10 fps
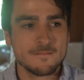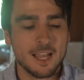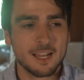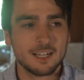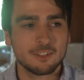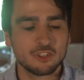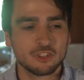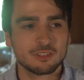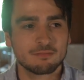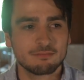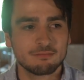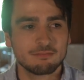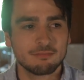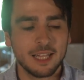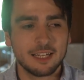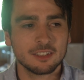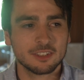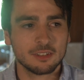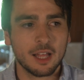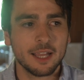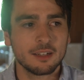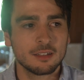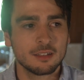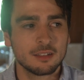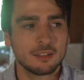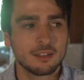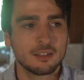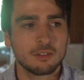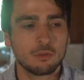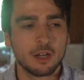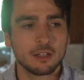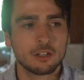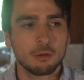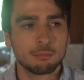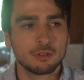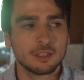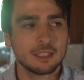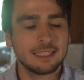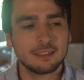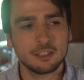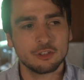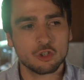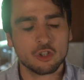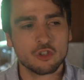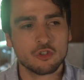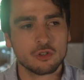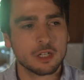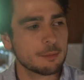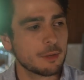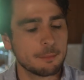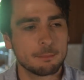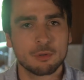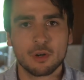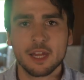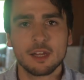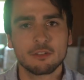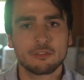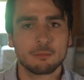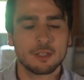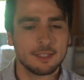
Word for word: I kind of just let it slide while completely destroying my brain from the